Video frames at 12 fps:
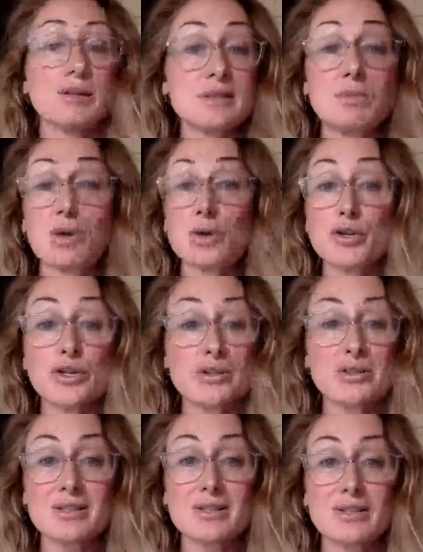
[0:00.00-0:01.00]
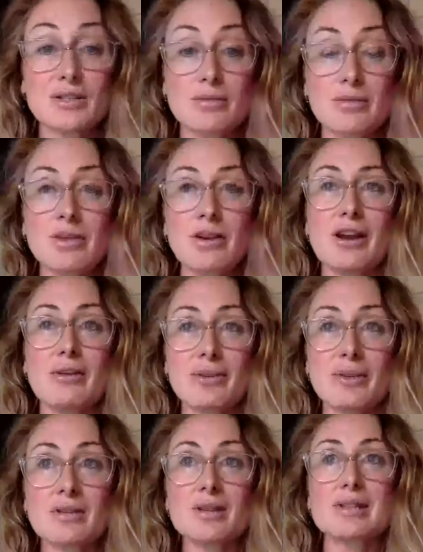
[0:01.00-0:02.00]
emotions and this,
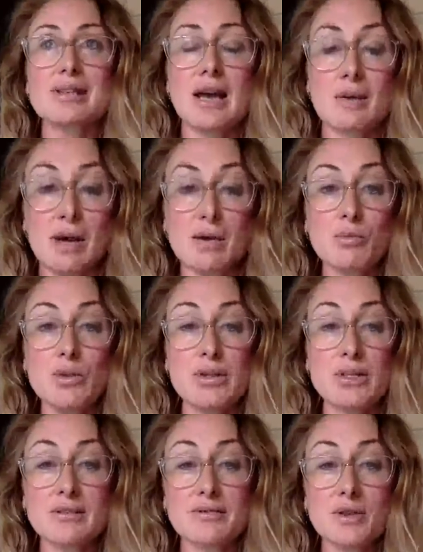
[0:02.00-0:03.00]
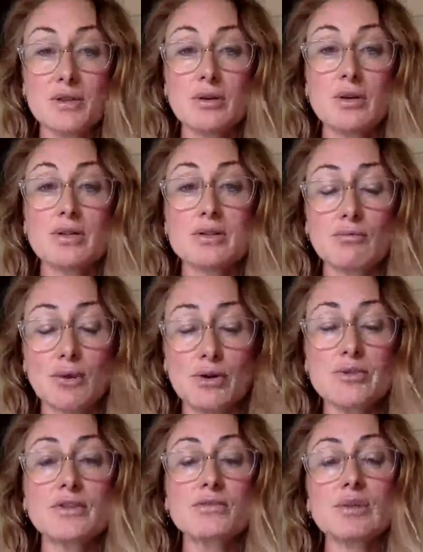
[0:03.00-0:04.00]
everything that's come up with this for you.
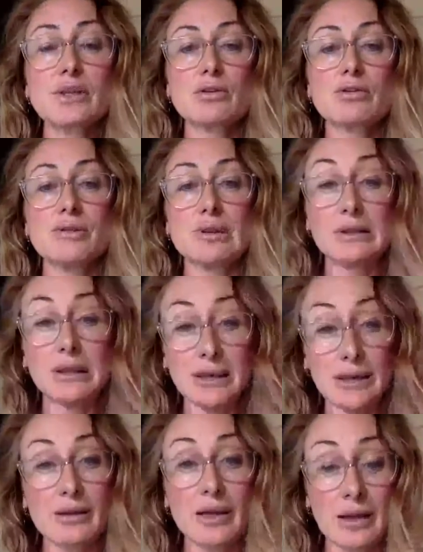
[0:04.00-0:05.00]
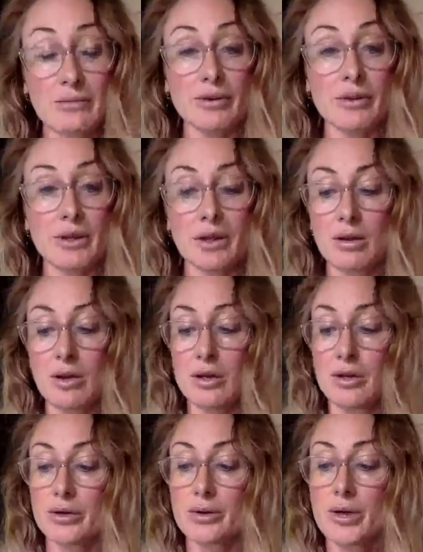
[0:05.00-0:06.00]
Rose is really good for letting everything
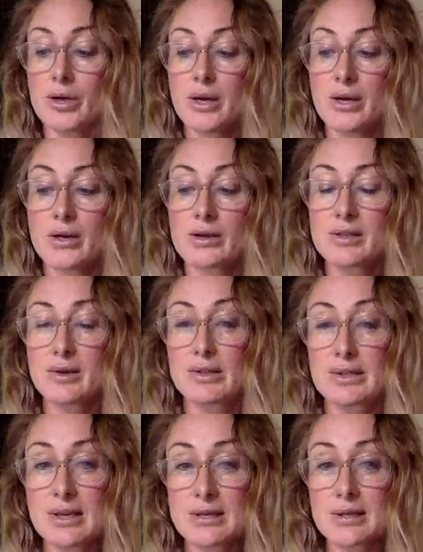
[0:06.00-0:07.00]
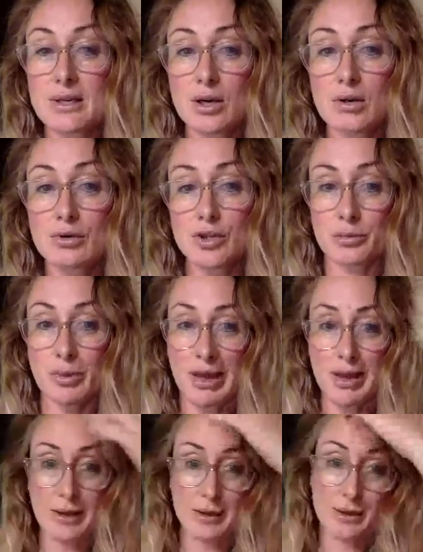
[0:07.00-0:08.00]
go, so it doesn't hold you
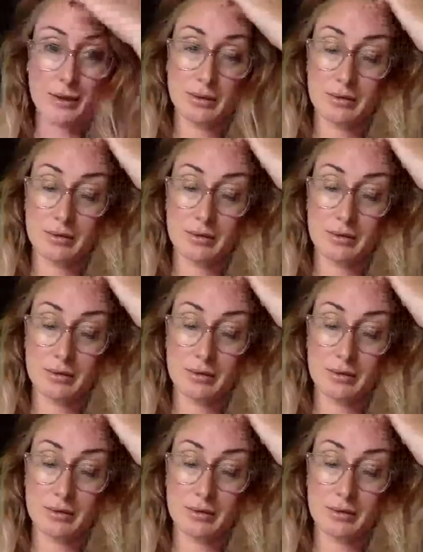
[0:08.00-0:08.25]
back.